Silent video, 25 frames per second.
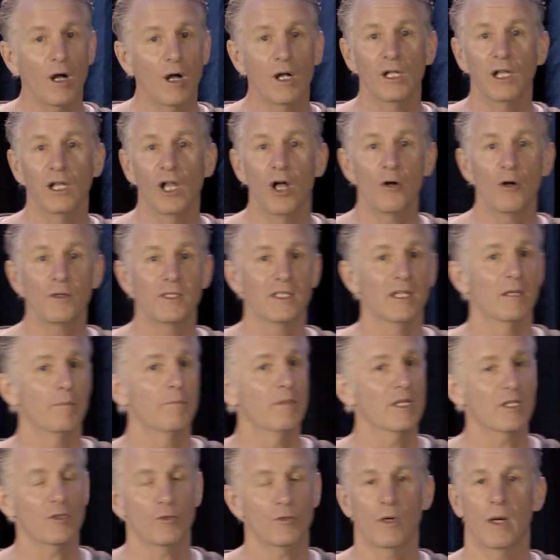all cloaked
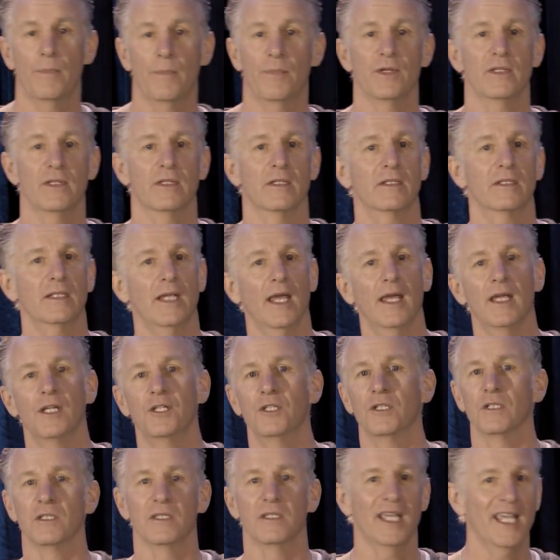in
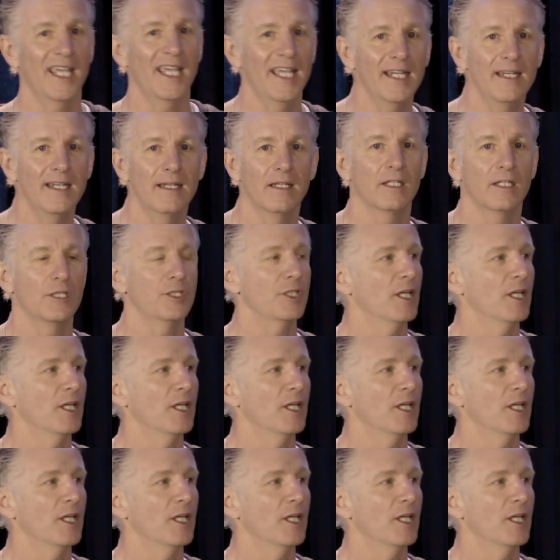misrepresentations, hidden